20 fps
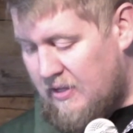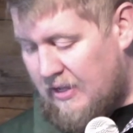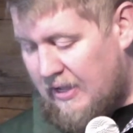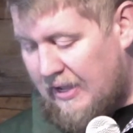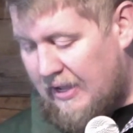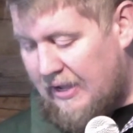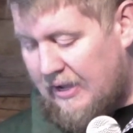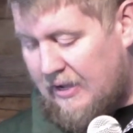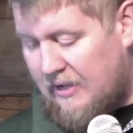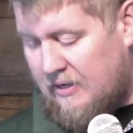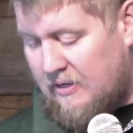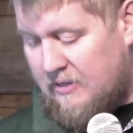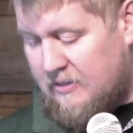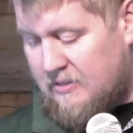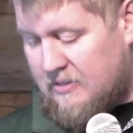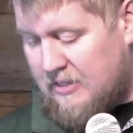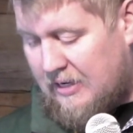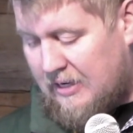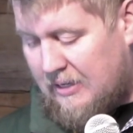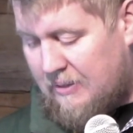And
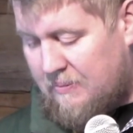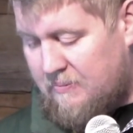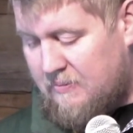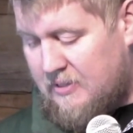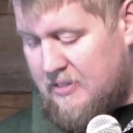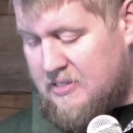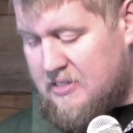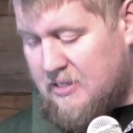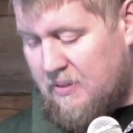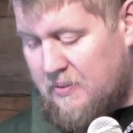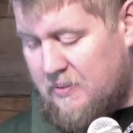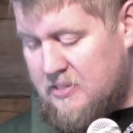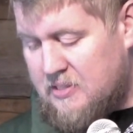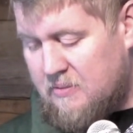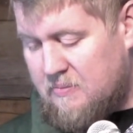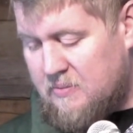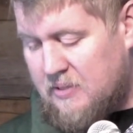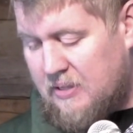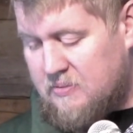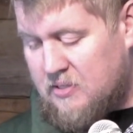it's something
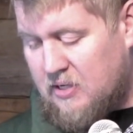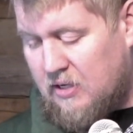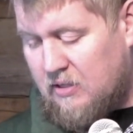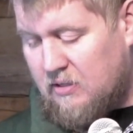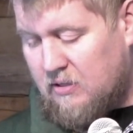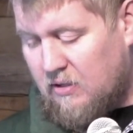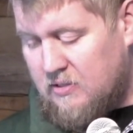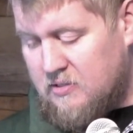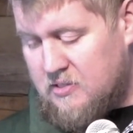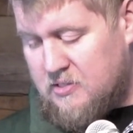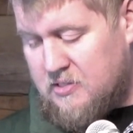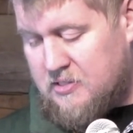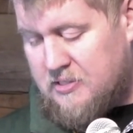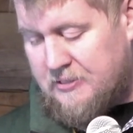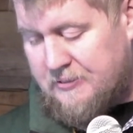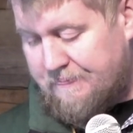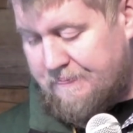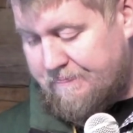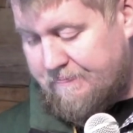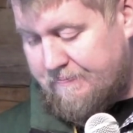sometimes God calls us to.
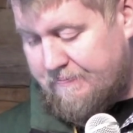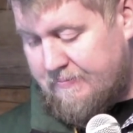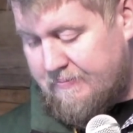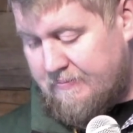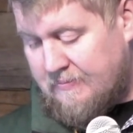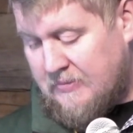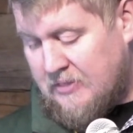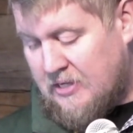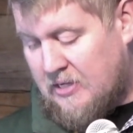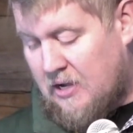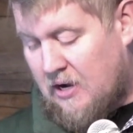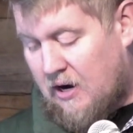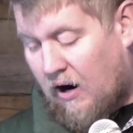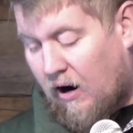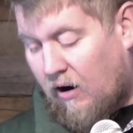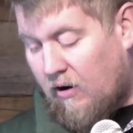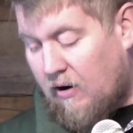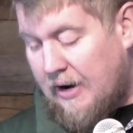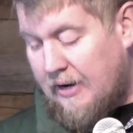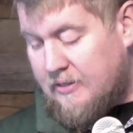
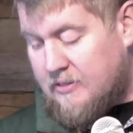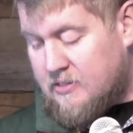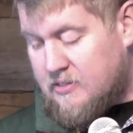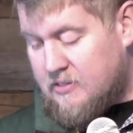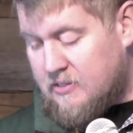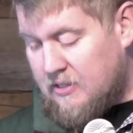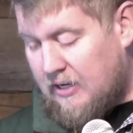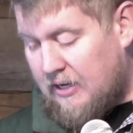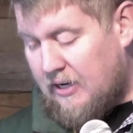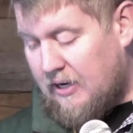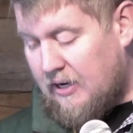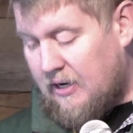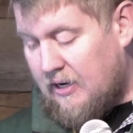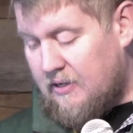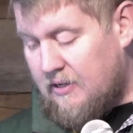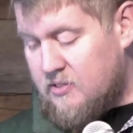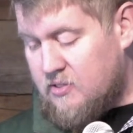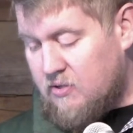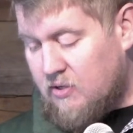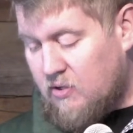All right,
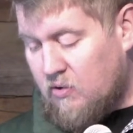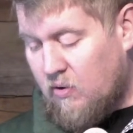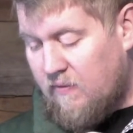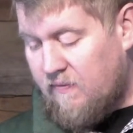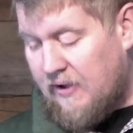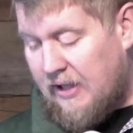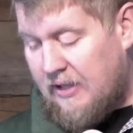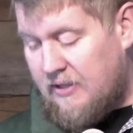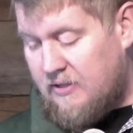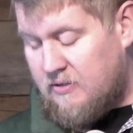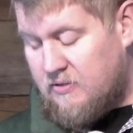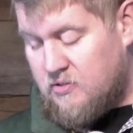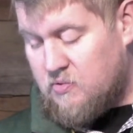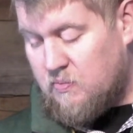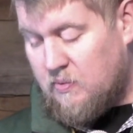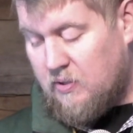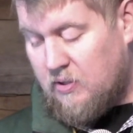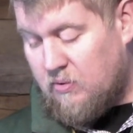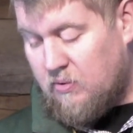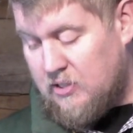let's do our core values.
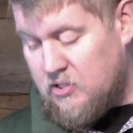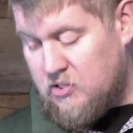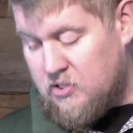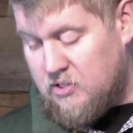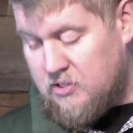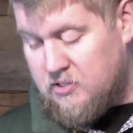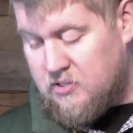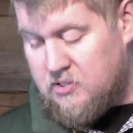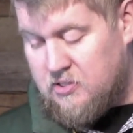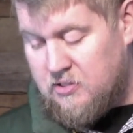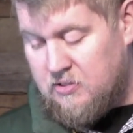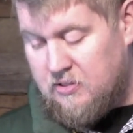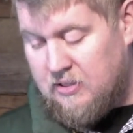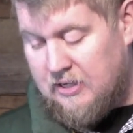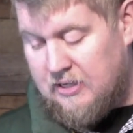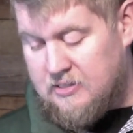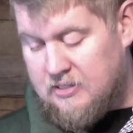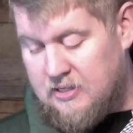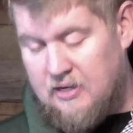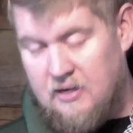What questions do you
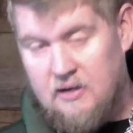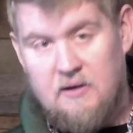guys have?